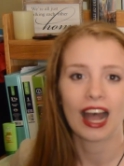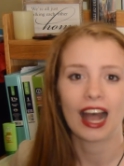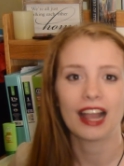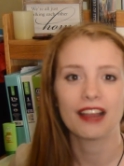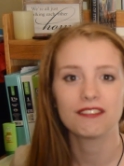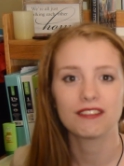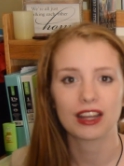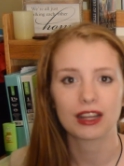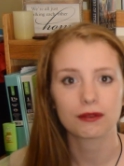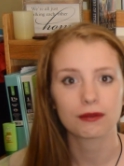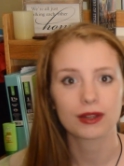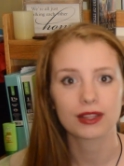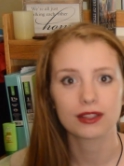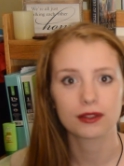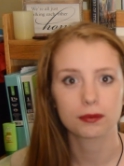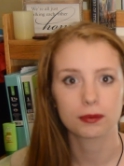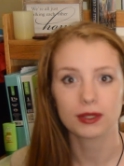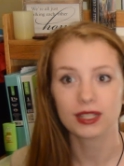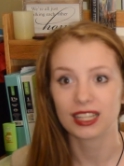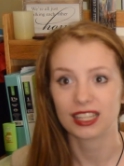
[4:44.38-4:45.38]
I have not read
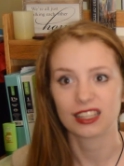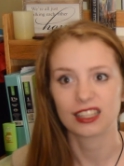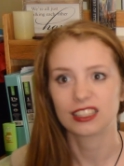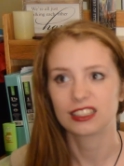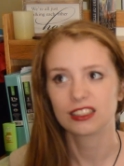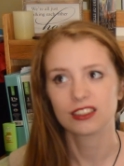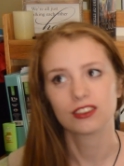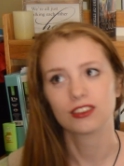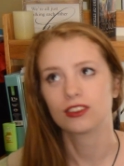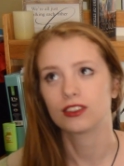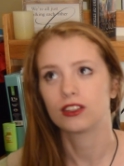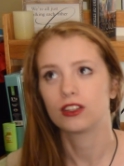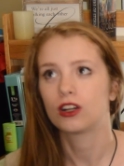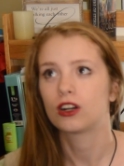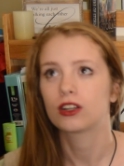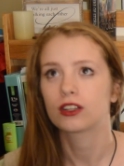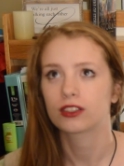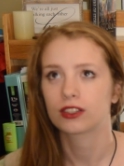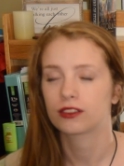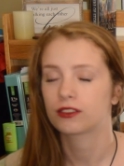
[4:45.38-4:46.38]
this book yet. Like this is the
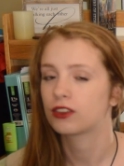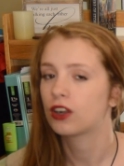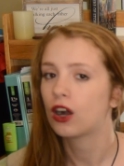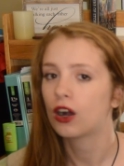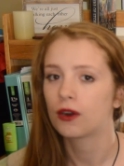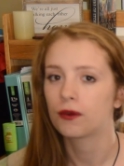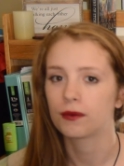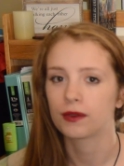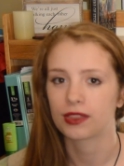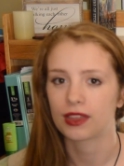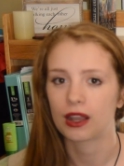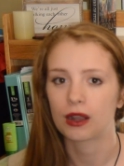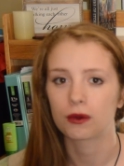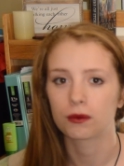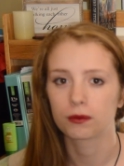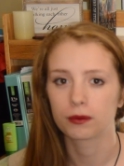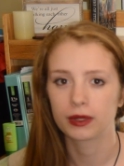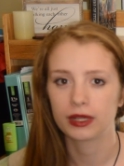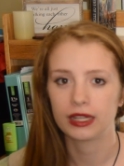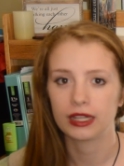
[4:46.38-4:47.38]
longest I've gone
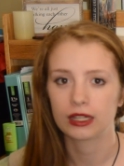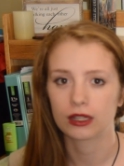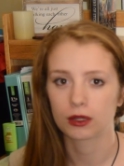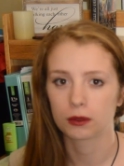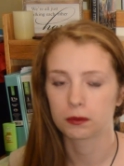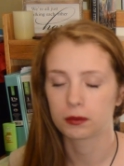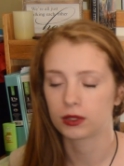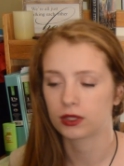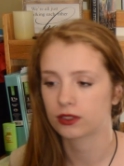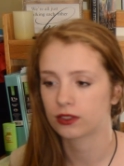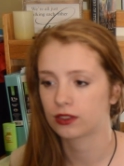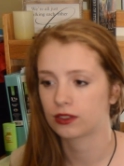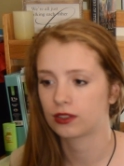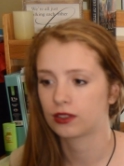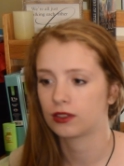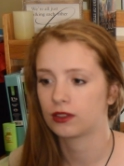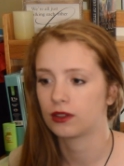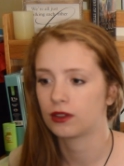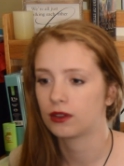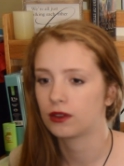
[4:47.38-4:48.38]
without reading her
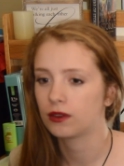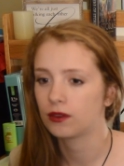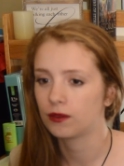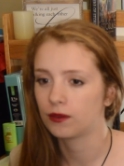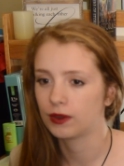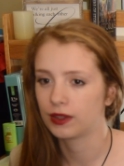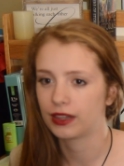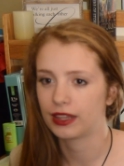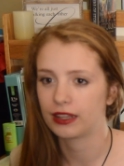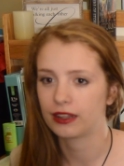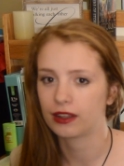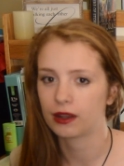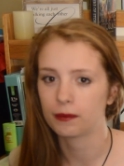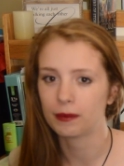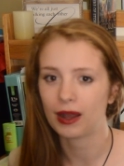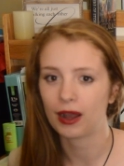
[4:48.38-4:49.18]
books when they come